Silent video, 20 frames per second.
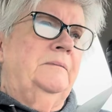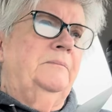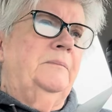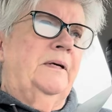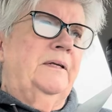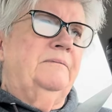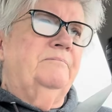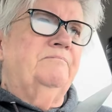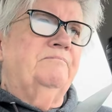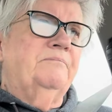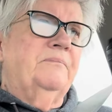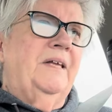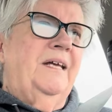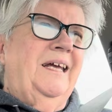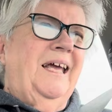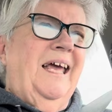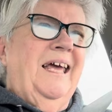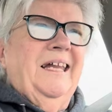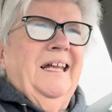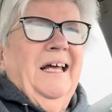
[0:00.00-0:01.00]
But,
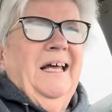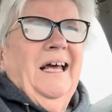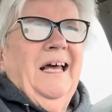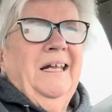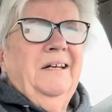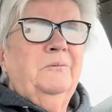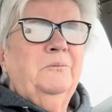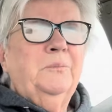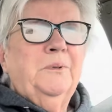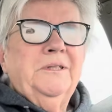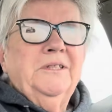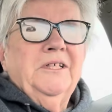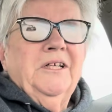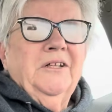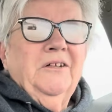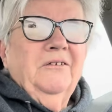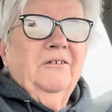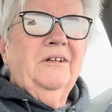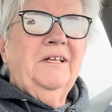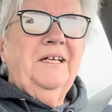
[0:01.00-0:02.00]
and I don't
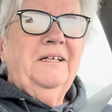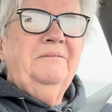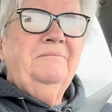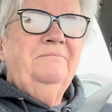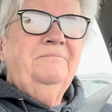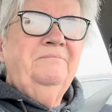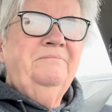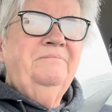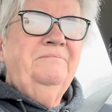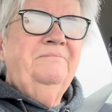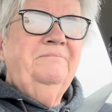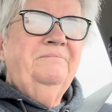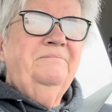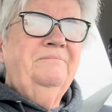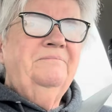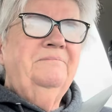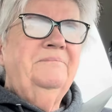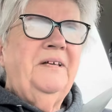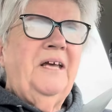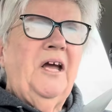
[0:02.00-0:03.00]
particularly
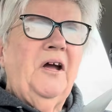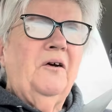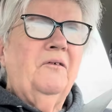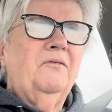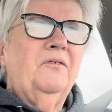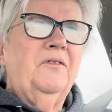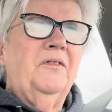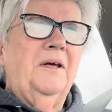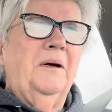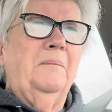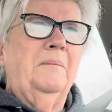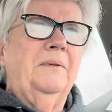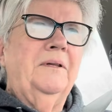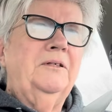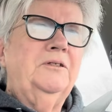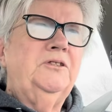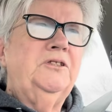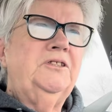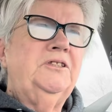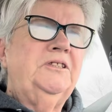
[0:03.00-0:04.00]
care for them.
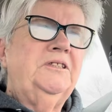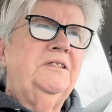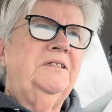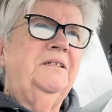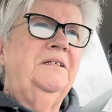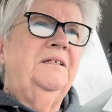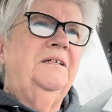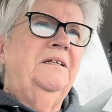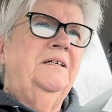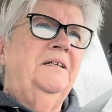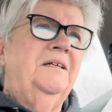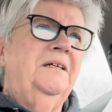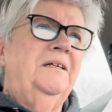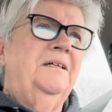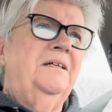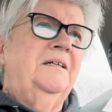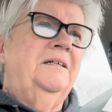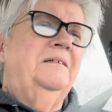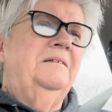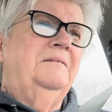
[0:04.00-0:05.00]
They're just,
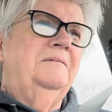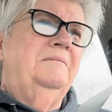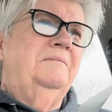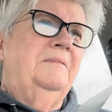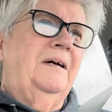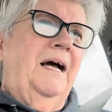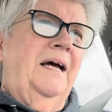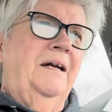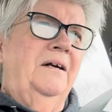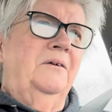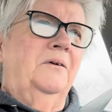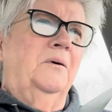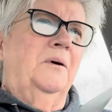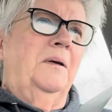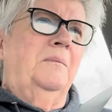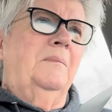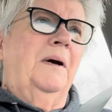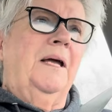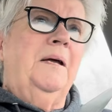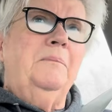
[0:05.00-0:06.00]
I don't know,
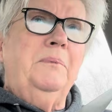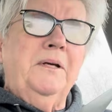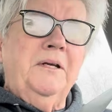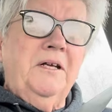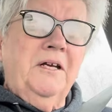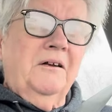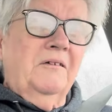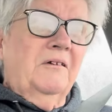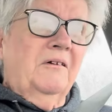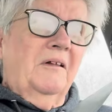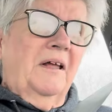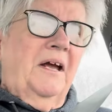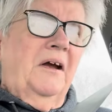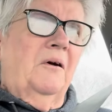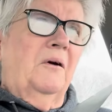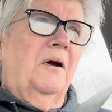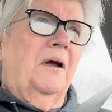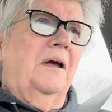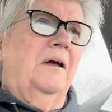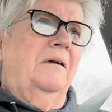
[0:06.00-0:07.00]
in my opinion, a little
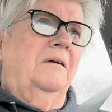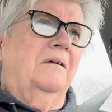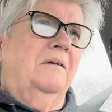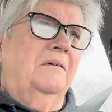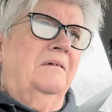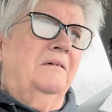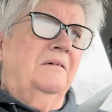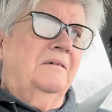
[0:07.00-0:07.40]
arrogant.